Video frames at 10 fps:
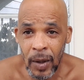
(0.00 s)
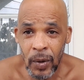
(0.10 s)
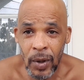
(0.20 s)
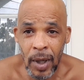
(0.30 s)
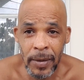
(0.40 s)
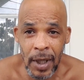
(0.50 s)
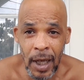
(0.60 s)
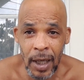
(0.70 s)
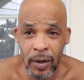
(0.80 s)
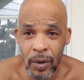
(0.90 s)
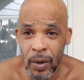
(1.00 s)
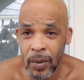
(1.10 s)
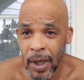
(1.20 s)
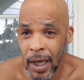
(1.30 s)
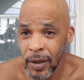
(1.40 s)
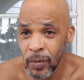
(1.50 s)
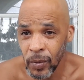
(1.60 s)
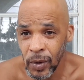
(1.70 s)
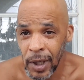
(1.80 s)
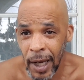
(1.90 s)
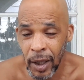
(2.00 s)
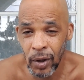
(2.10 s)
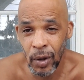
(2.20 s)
You know what I'm saying? Cats was like,